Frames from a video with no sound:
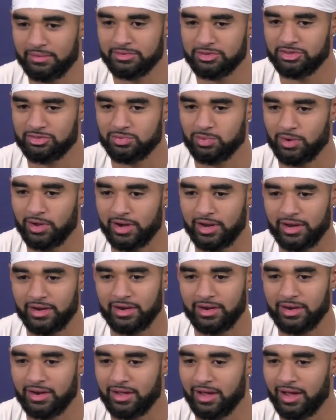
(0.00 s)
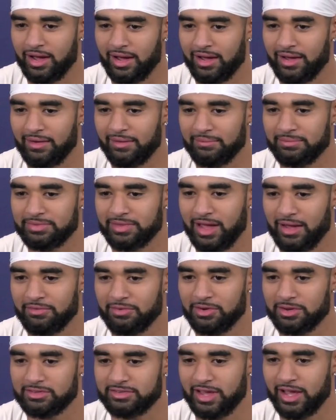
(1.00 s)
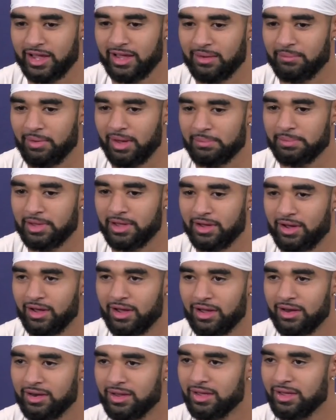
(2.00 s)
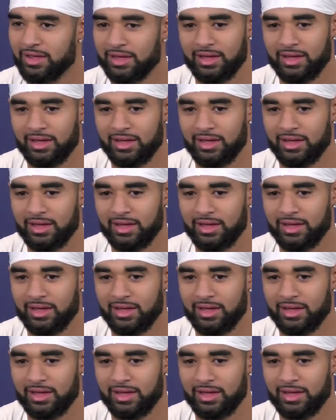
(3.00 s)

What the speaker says: Just running. Thought for a second I might be gone.